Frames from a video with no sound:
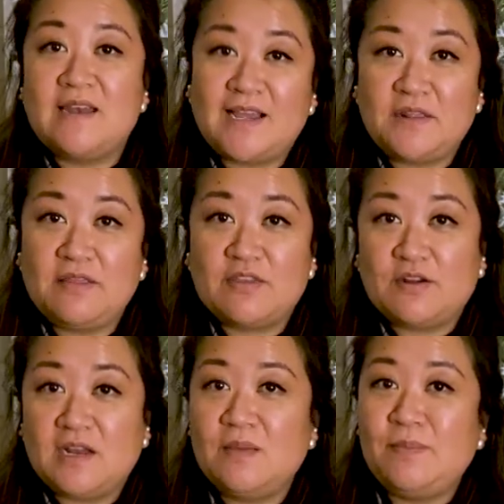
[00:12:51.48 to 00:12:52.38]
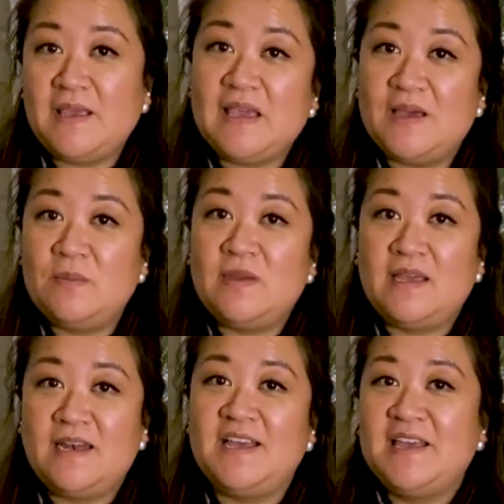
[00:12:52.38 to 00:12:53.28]
9:30 p.m.
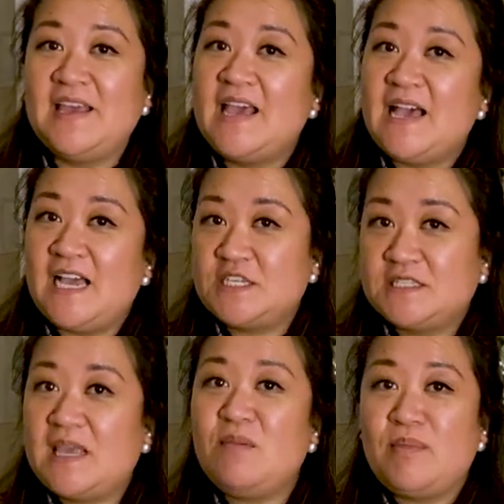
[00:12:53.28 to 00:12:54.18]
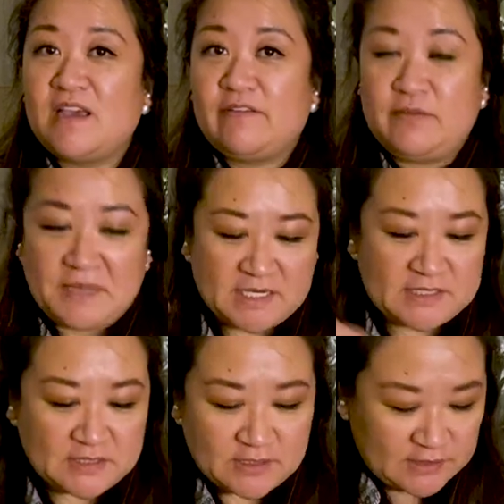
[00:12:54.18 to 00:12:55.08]
and I just came back from an
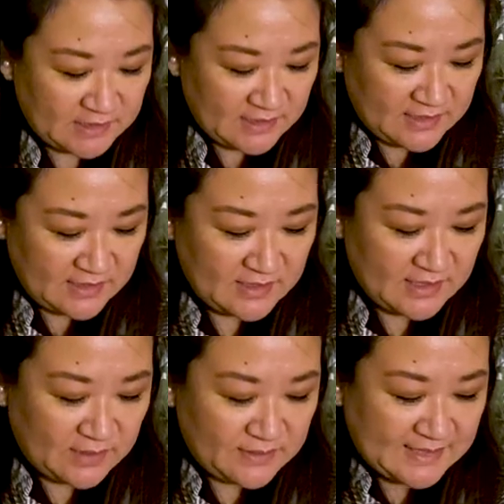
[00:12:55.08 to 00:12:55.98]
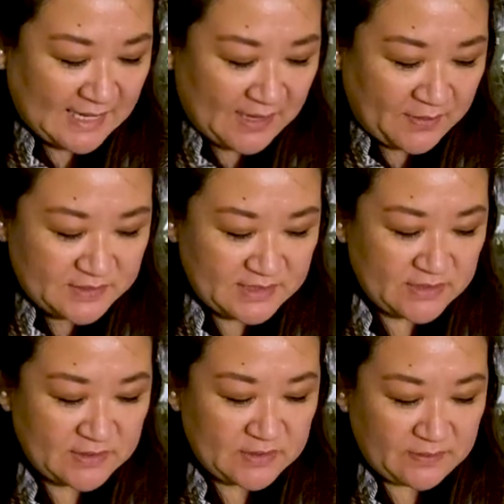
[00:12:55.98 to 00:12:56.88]
excursion. I was out
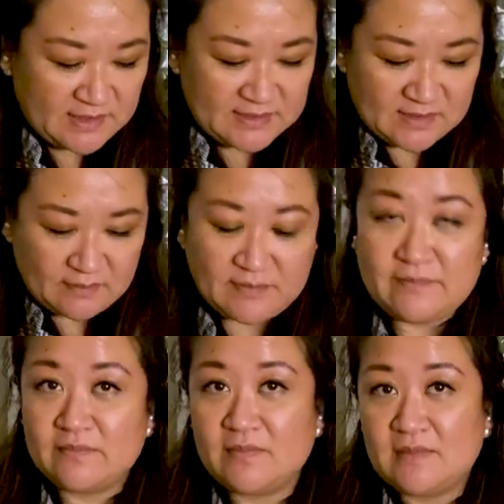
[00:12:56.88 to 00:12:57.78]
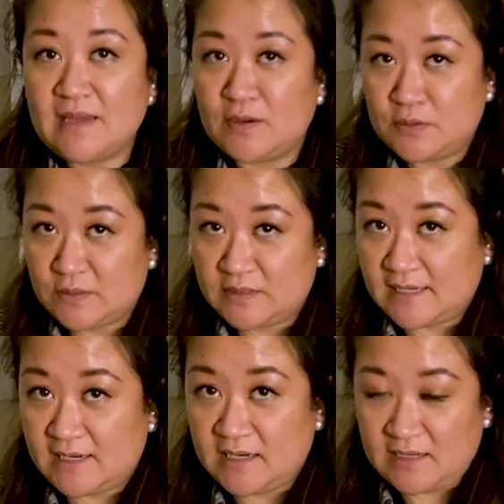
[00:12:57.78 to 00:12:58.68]
doing some outdoor
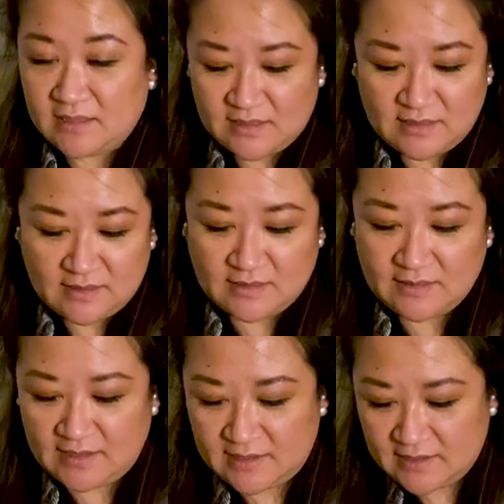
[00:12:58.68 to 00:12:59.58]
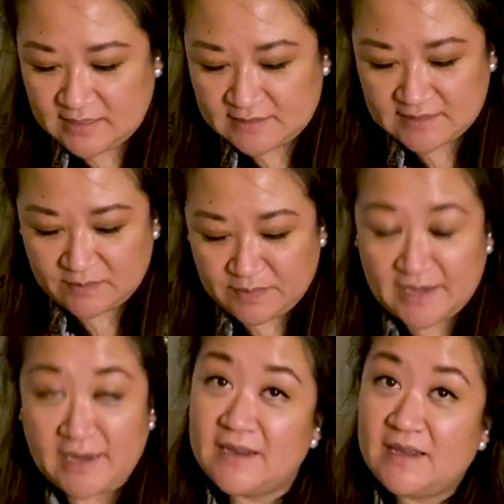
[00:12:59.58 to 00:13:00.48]
dining and then I stopped
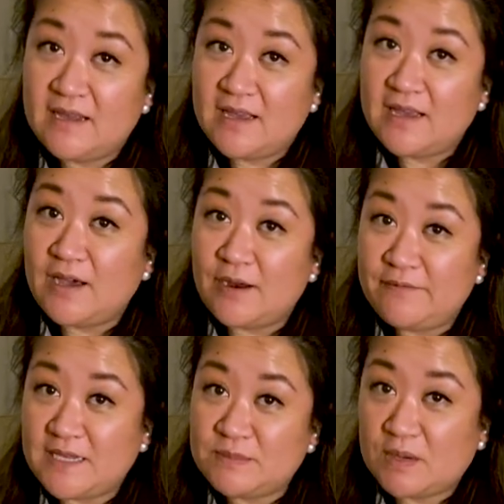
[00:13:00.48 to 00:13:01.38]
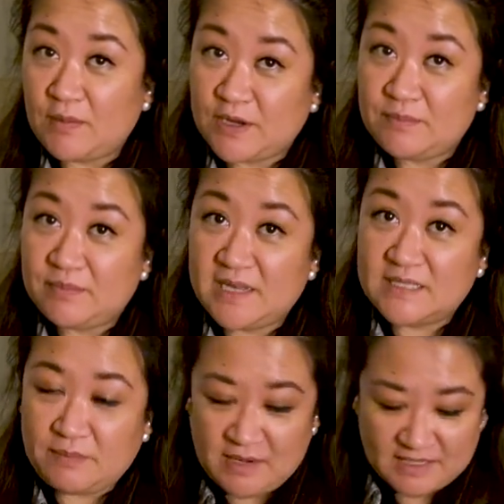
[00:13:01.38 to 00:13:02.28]
by on Facebook
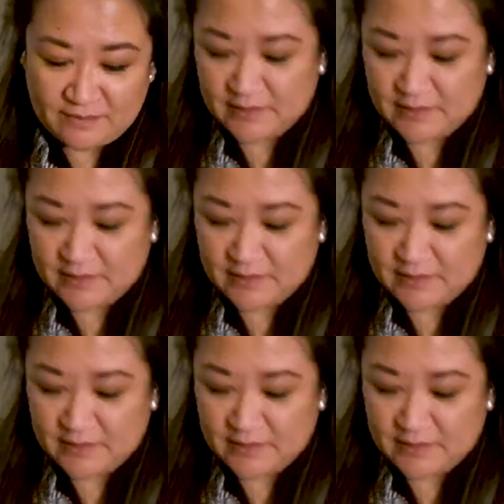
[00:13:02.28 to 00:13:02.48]
Marketplace, picked up a